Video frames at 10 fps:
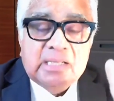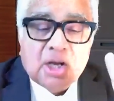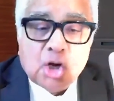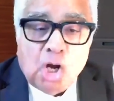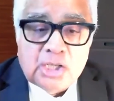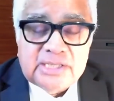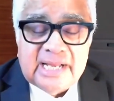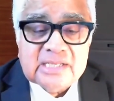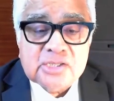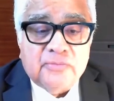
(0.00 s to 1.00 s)
in the
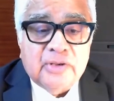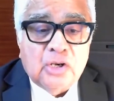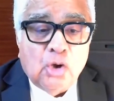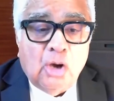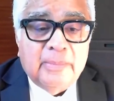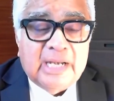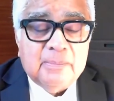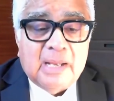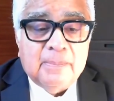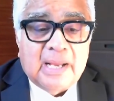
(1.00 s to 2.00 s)
context of a law
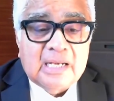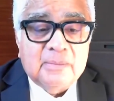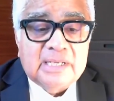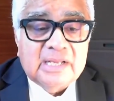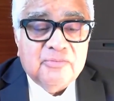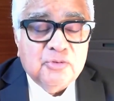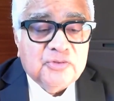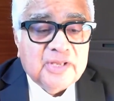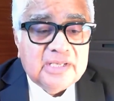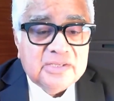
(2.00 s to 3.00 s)
made by Parliament, if
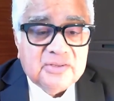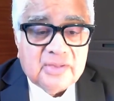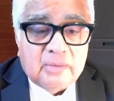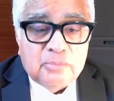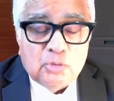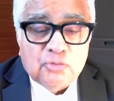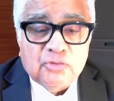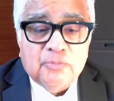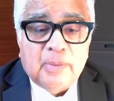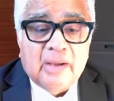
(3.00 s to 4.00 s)
you say this is
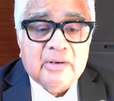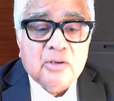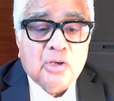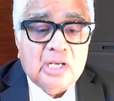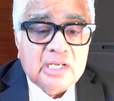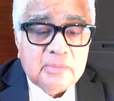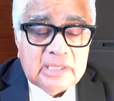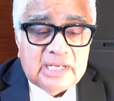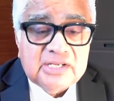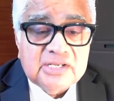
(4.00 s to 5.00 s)
abuse of power or
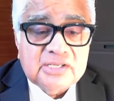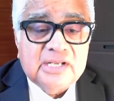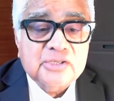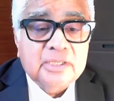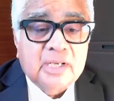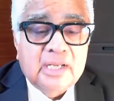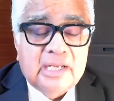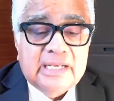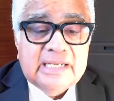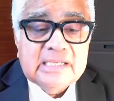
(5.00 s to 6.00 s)
political legislation,
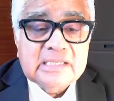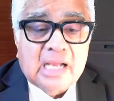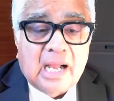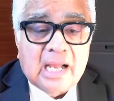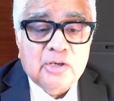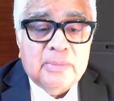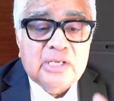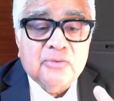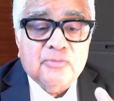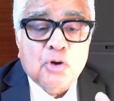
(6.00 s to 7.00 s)
it's an
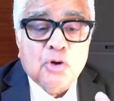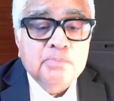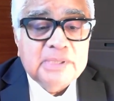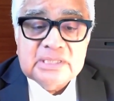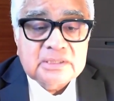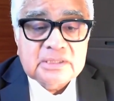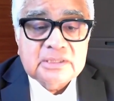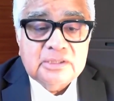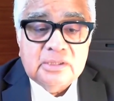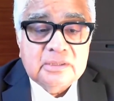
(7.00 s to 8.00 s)
argument of
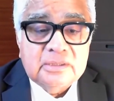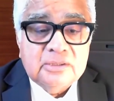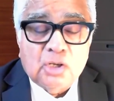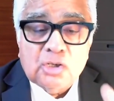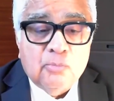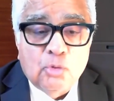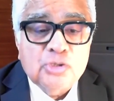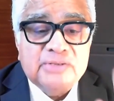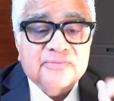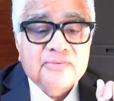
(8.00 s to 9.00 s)
competence, not of
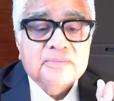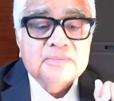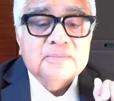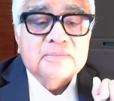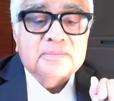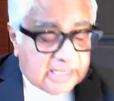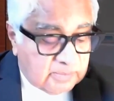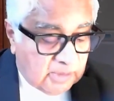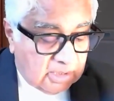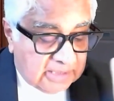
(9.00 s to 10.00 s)
motive.
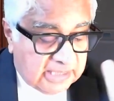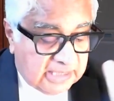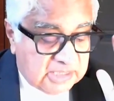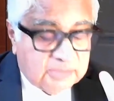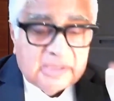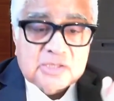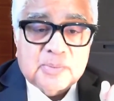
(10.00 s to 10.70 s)
That is not the Ajit